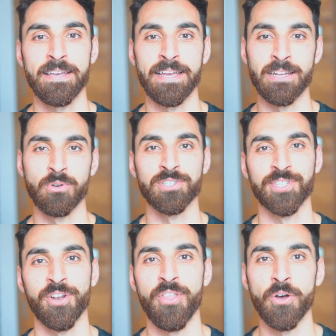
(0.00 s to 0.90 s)
and I want to
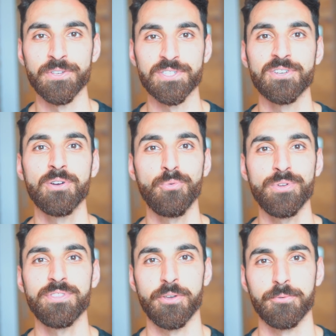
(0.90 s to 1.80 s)
share those
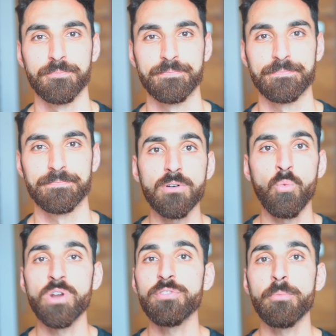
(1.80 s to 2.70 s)
with you.
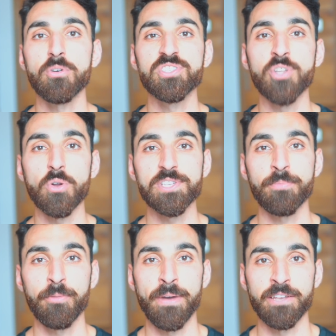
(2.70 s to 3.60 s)
One of the most
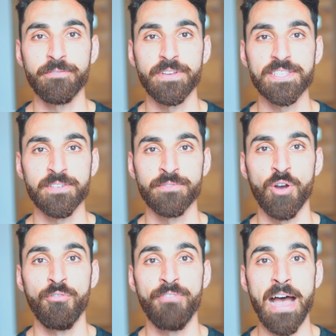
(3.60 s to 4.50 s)
noticeable benefits of
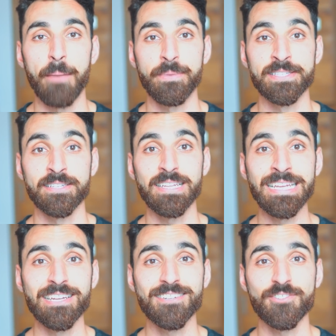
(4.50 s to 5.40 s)
NoFap is an
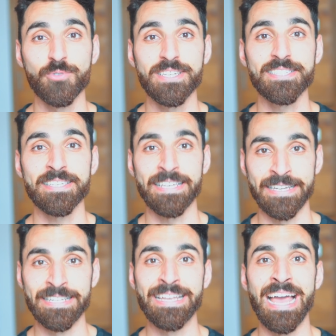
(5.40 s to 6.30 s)
increase
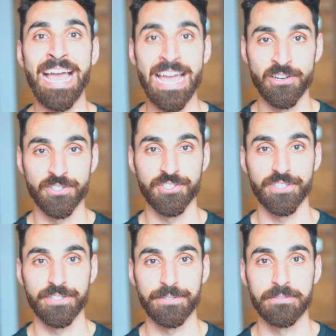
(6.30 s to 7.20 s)
in
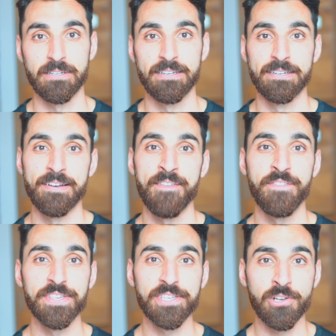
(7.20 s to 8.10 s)
energy,
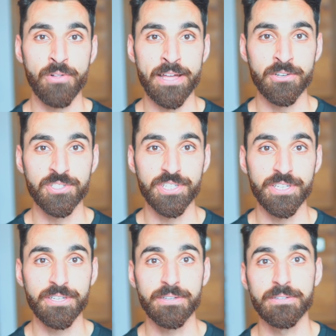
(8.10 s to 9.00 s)
physical
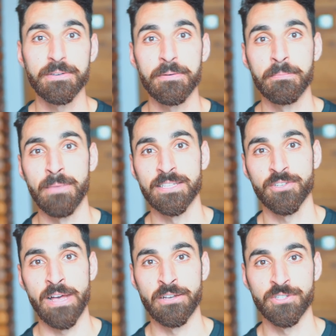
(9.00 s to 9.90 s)
energy,
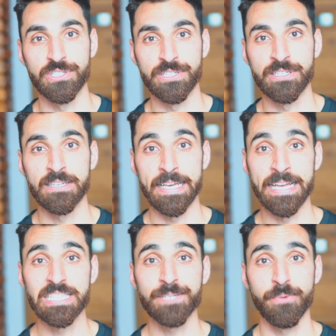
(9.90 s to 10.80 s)
mental energy,
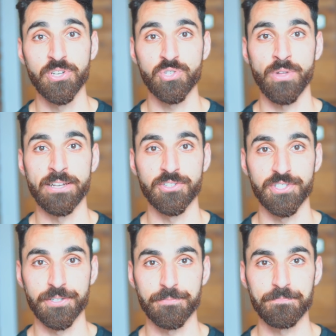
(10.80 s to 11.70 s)
and spiritual
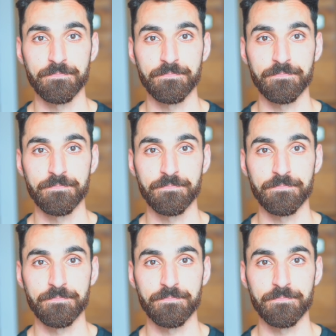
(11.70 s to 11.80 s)
energy.